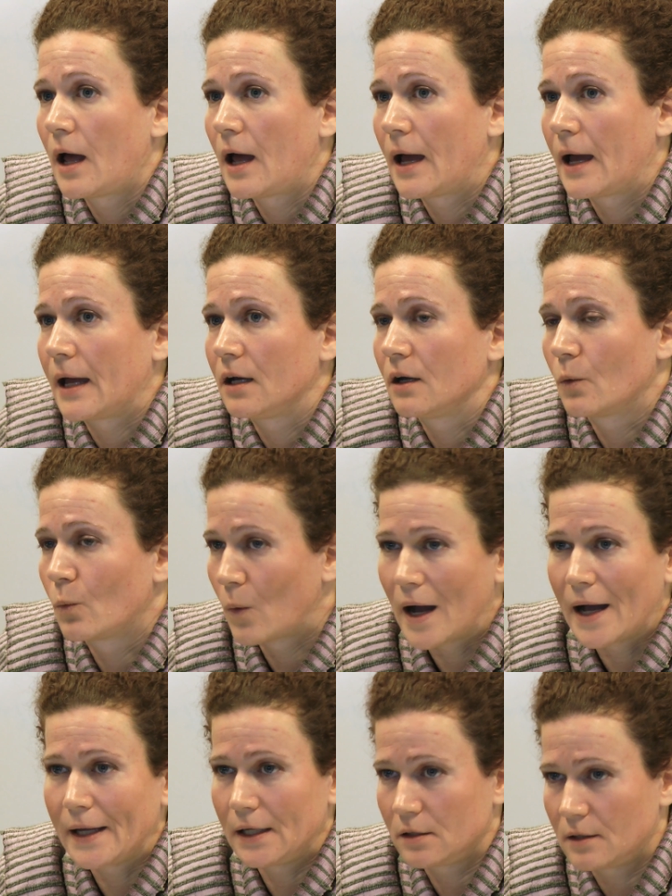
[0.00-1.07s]
And
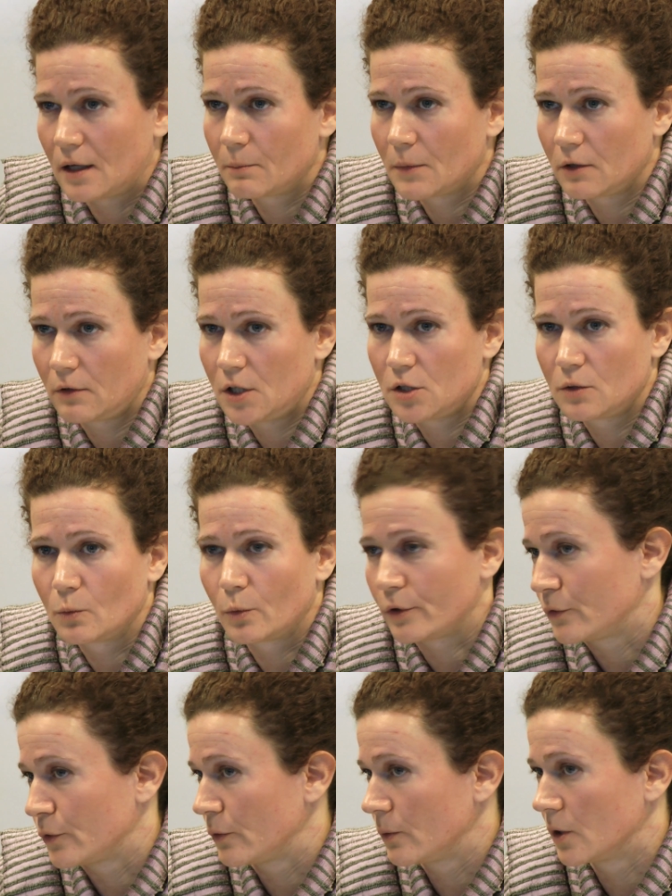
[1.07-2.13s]
why is that migration
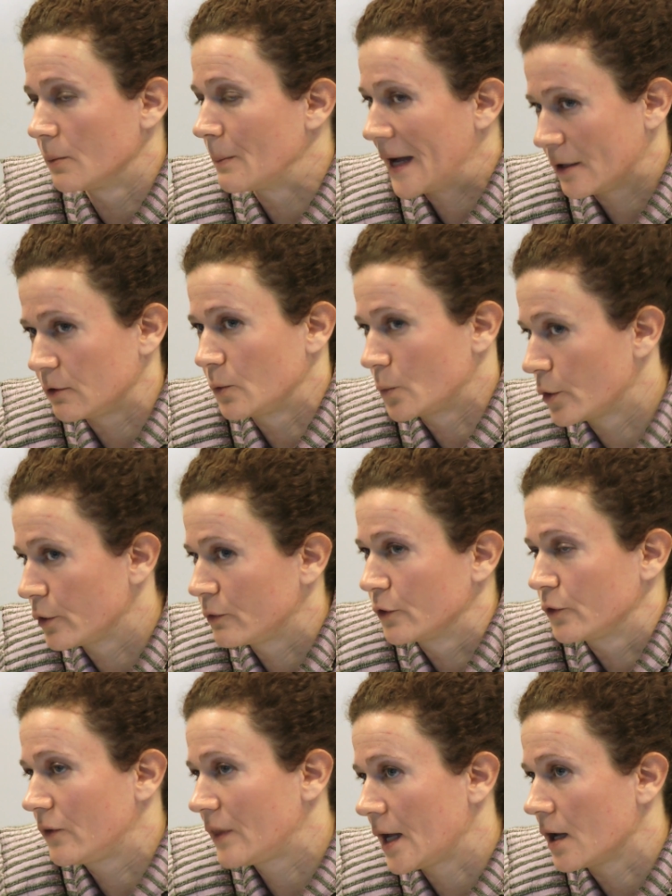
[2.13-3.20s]
workforce or migrant
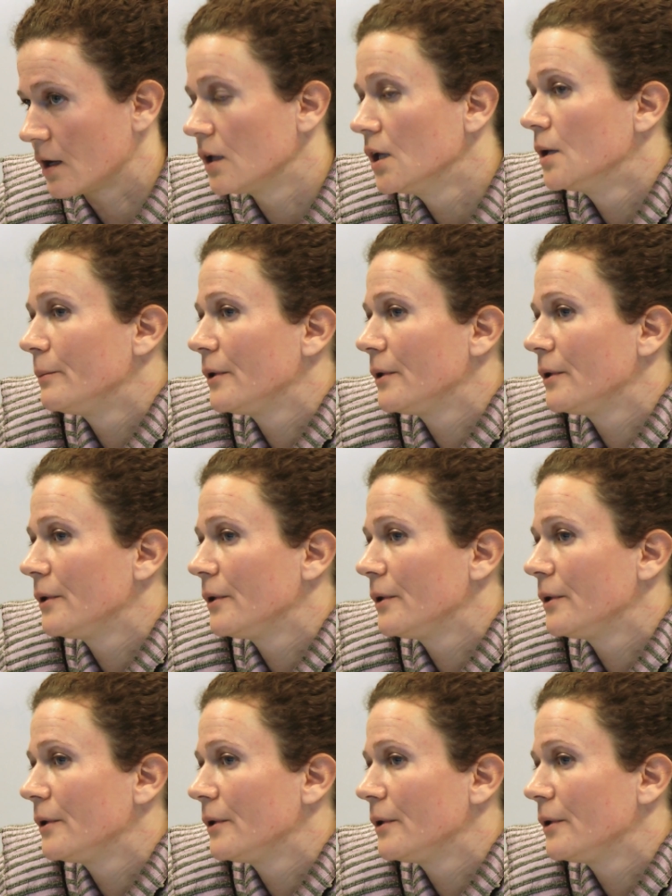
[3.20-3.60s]
workforce there?